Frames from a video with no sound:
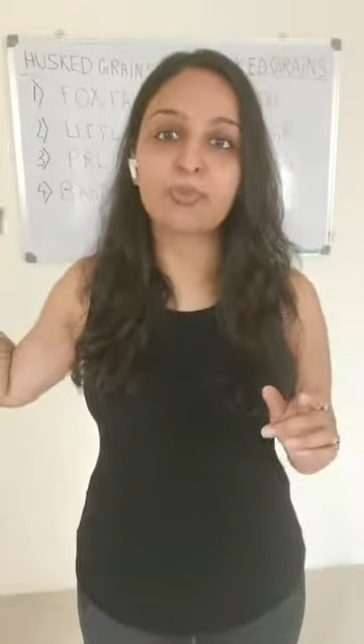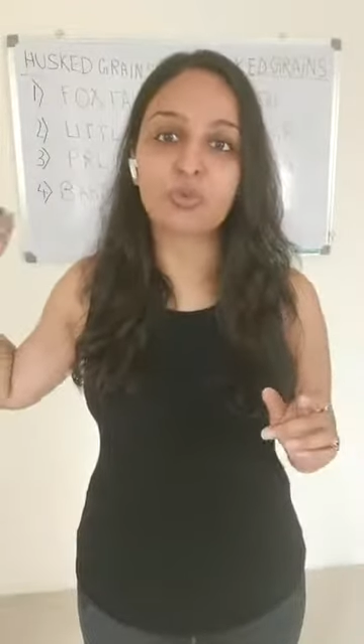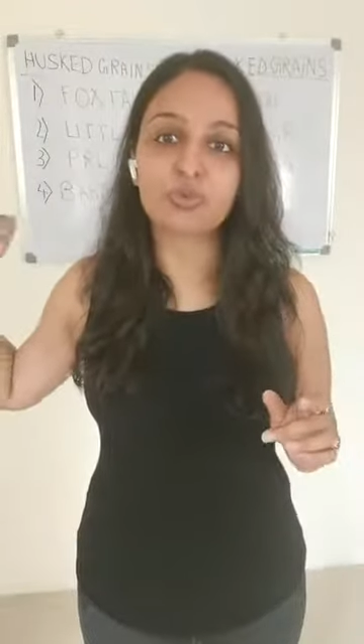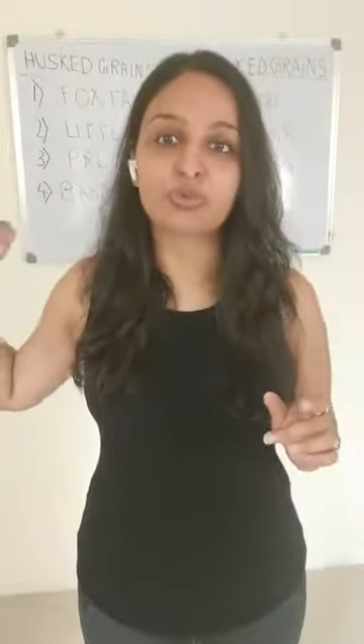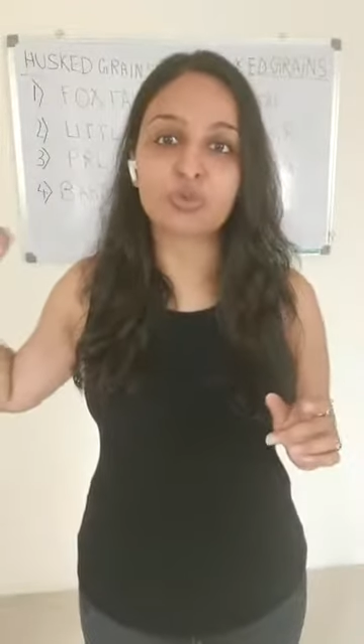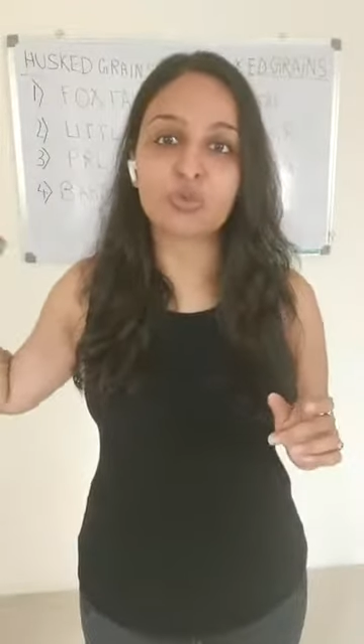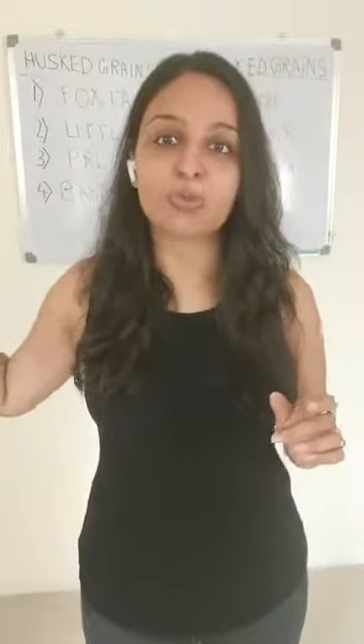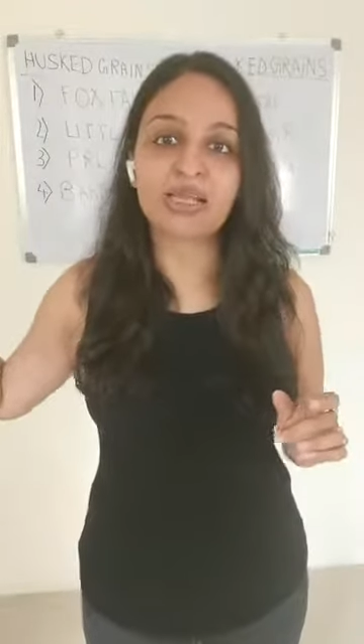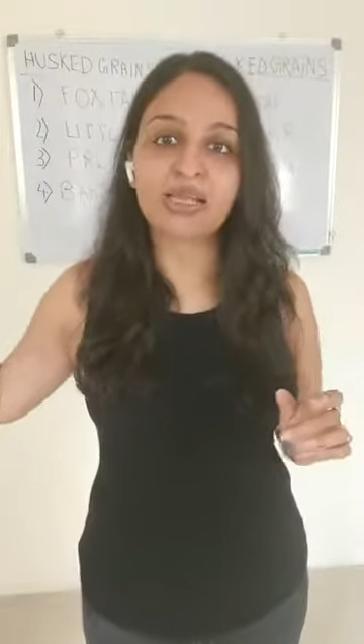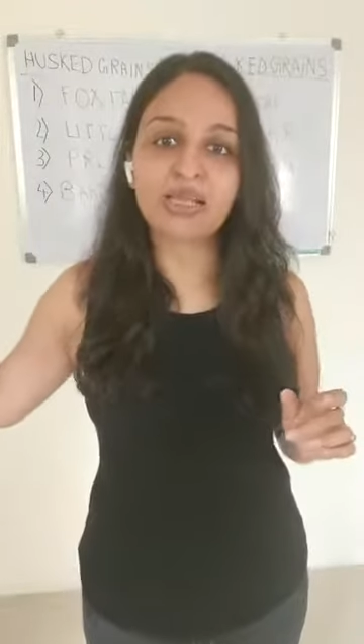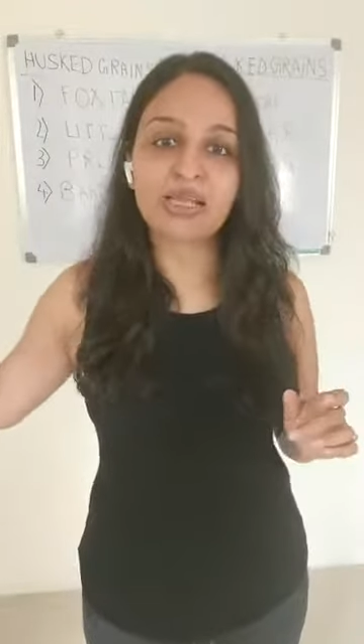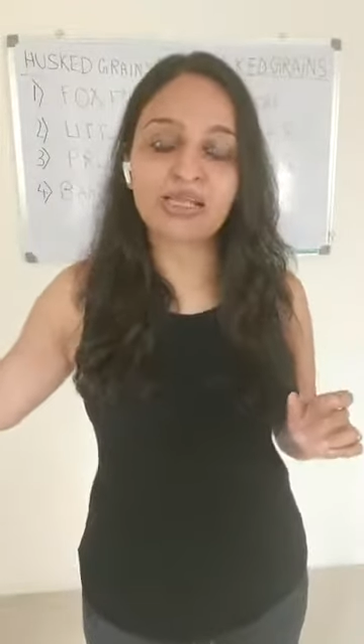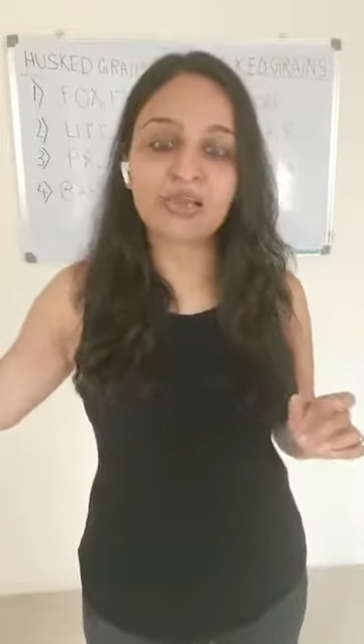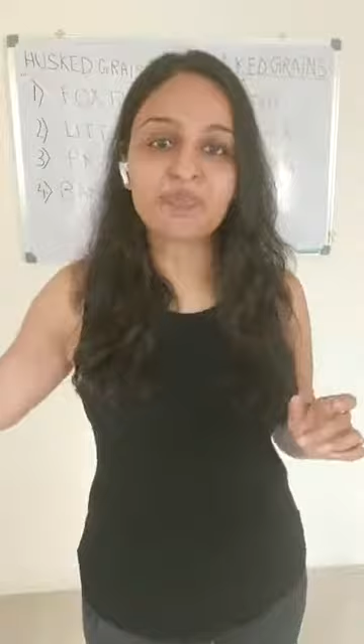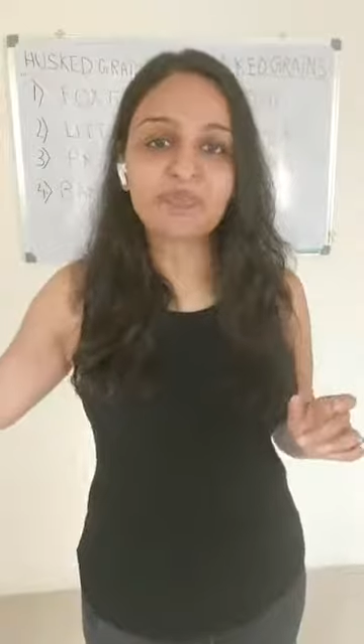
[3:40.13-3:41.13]
proso
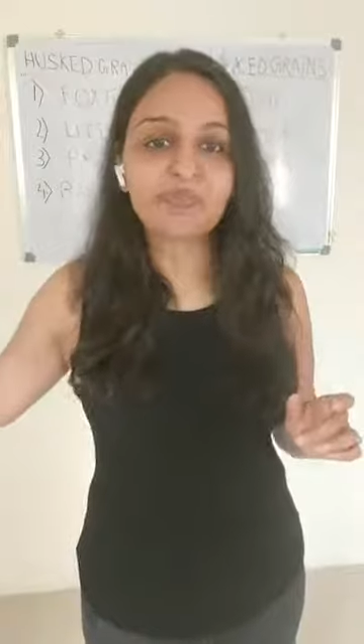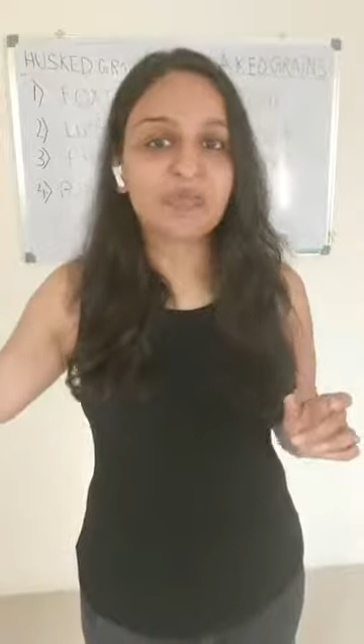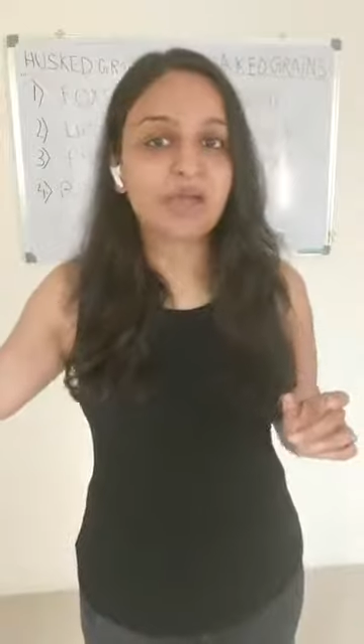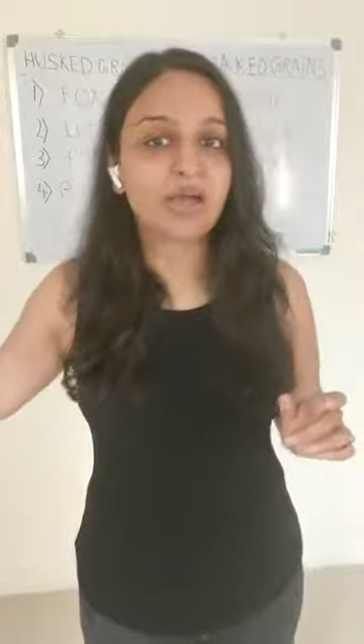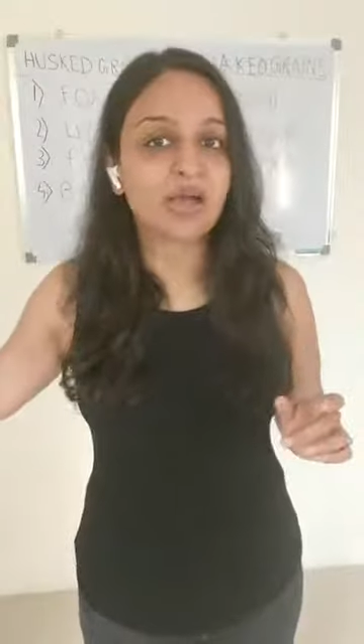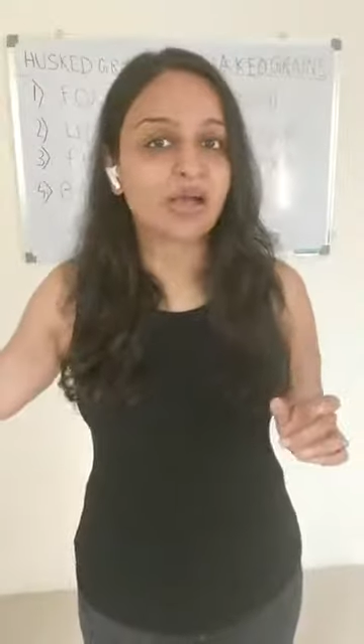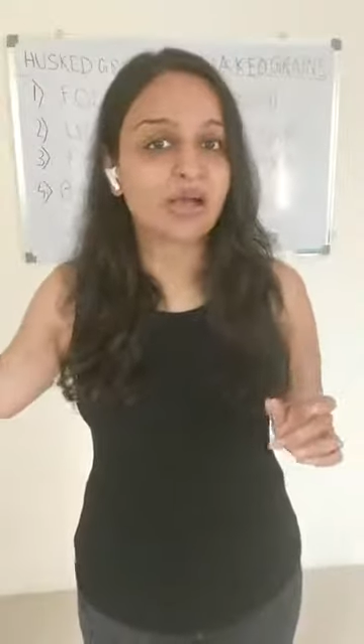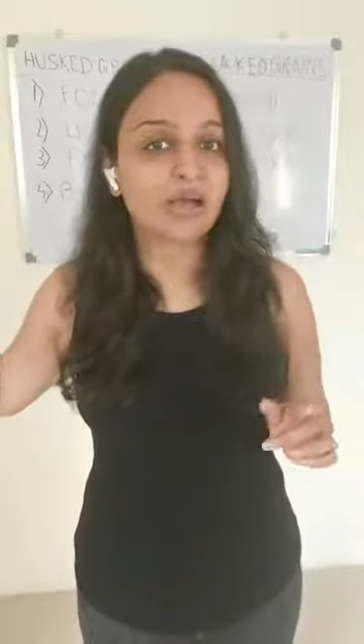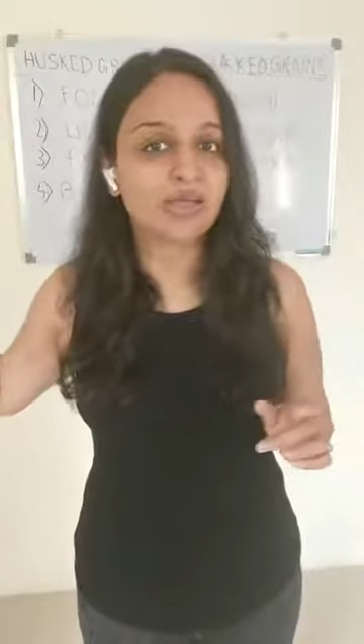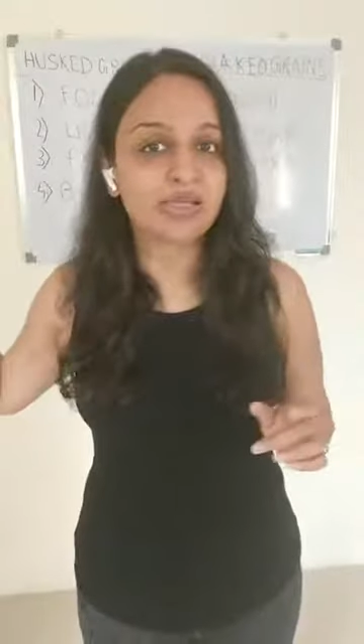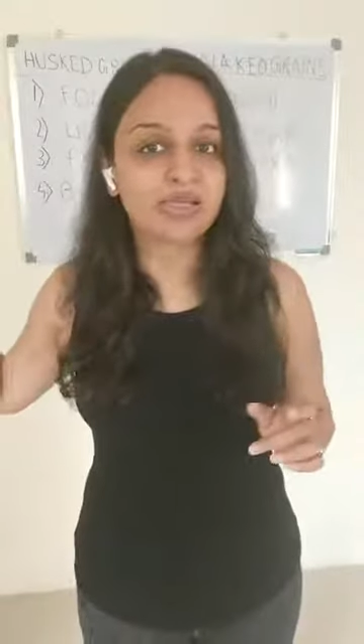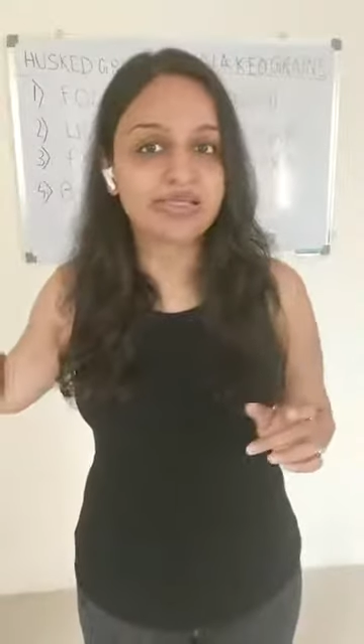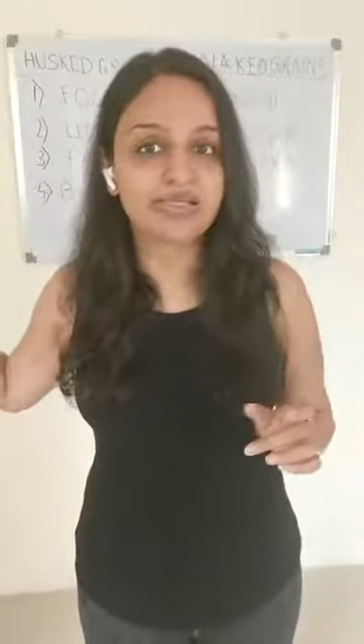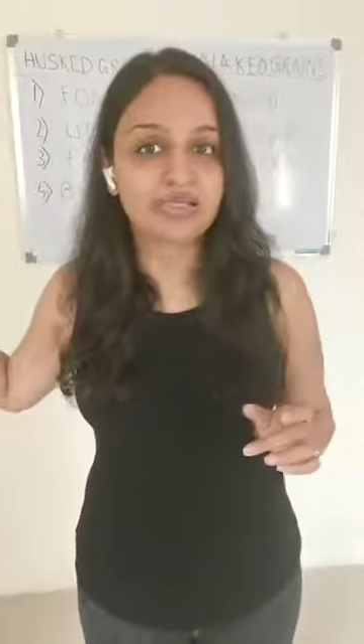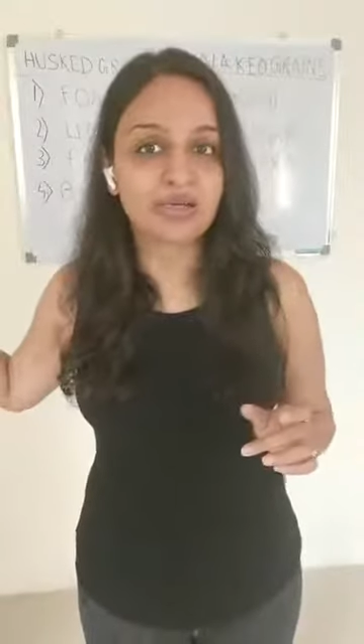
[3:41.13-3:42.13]
millet
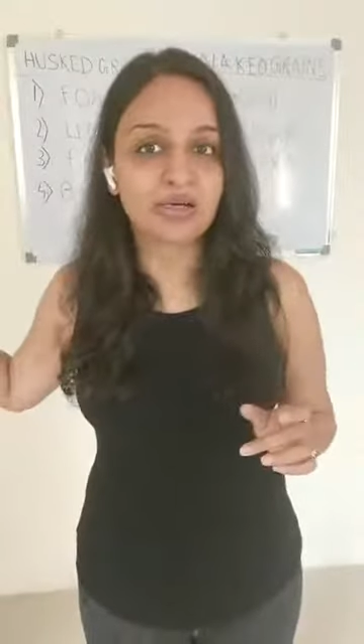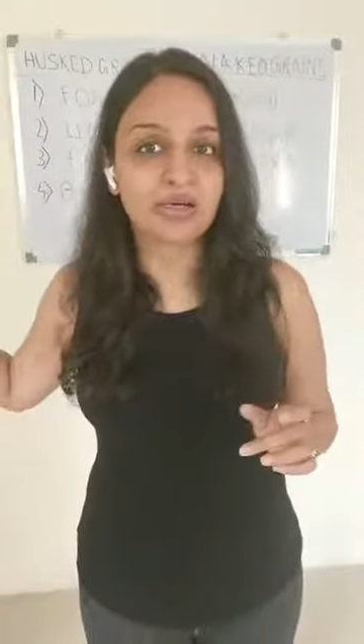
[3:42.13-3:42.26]
is